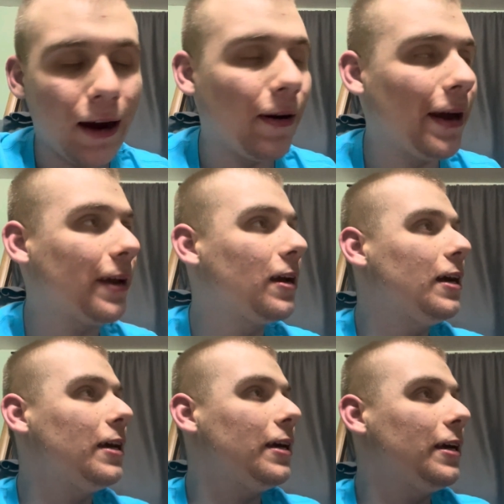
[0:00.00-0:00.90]
Like,
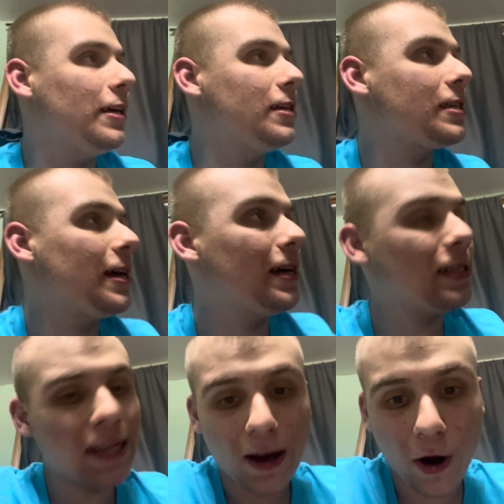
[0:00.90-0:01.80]
he
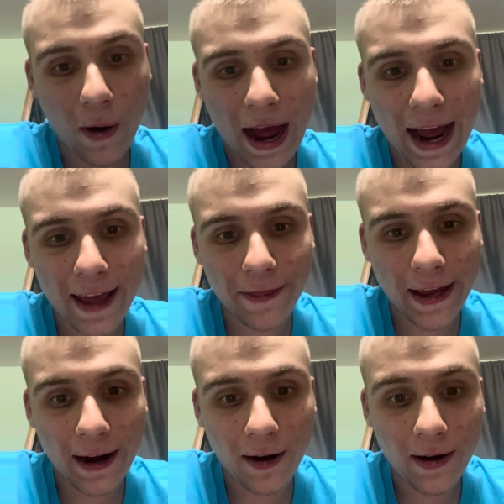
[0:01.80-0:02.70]
says, "Oh, hi
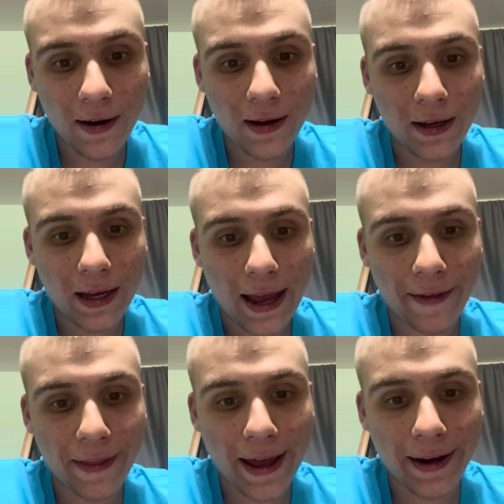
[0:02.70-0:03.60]
there."
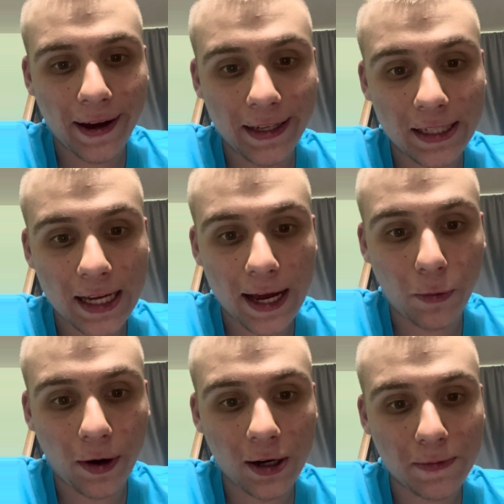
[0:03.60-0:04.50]
And then he
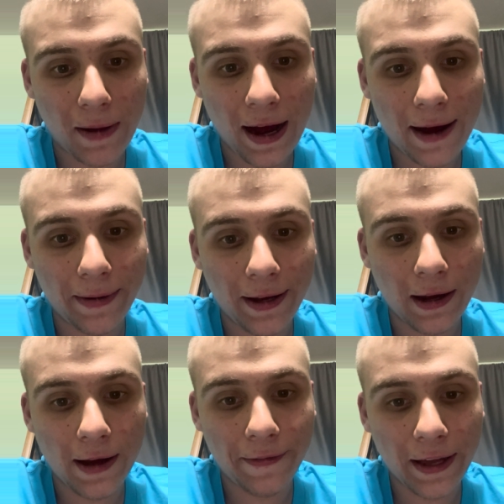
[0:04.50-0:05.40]
said, "Where's
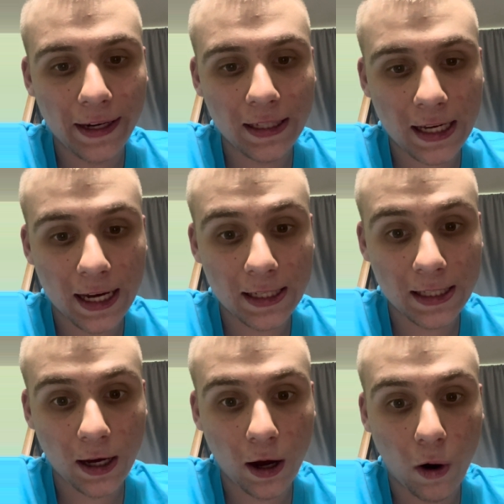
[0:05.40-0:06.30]
mommy?" And then he
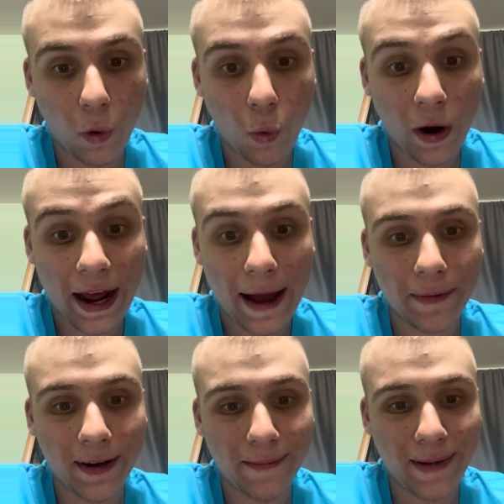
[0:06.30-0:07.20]
says, "What
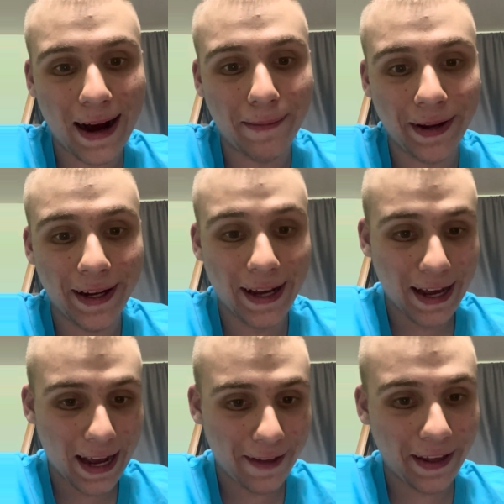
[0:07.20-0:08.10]
happened to mommy?"
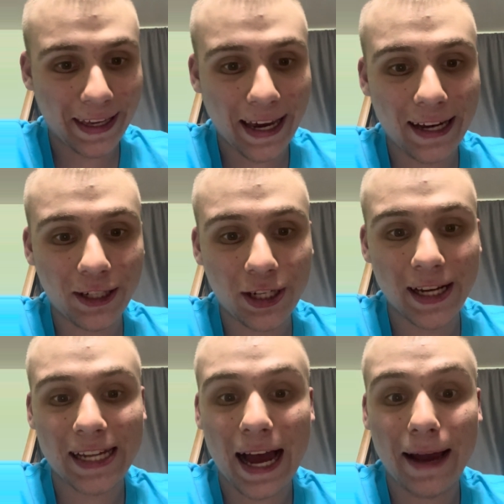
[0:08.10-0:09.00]
And then Gage
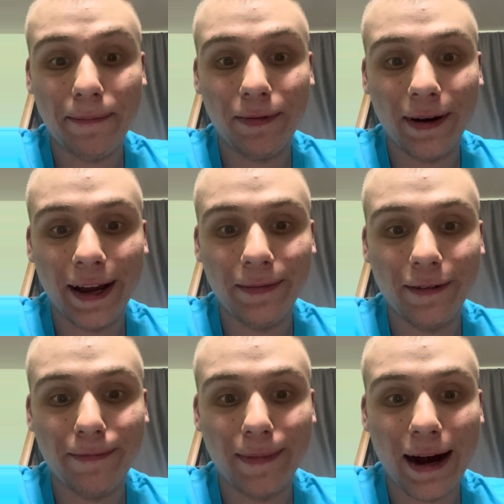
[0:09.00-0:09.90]
says, "I played
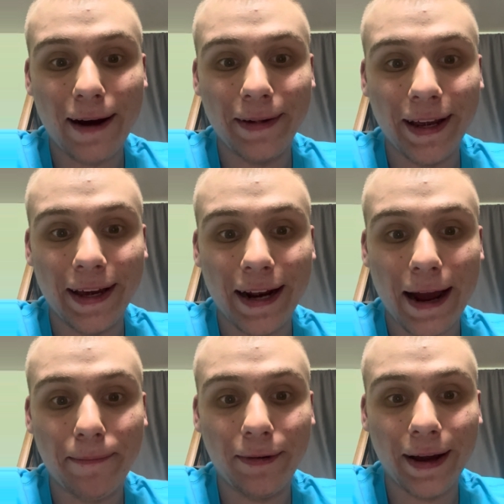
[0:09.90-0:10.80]
with mommy, and
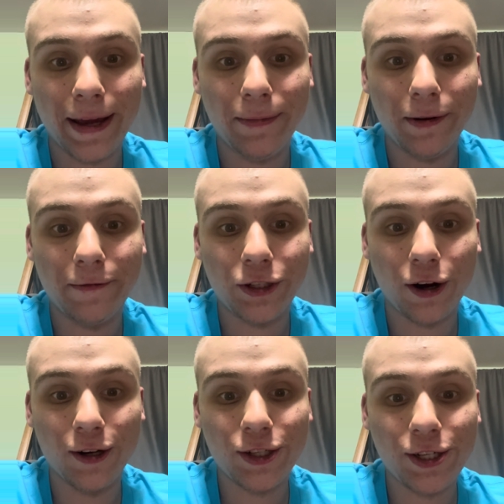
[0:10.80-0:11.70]
I played with
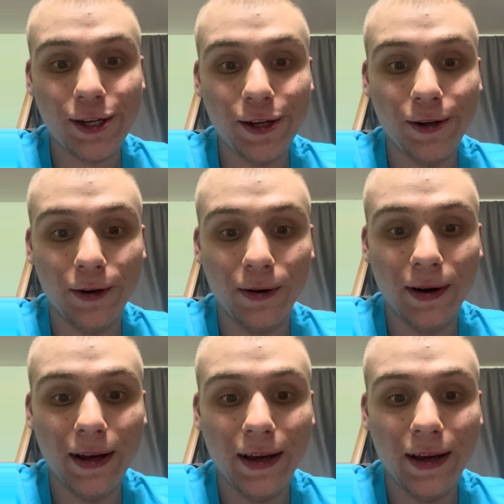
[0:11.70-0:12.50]
church too."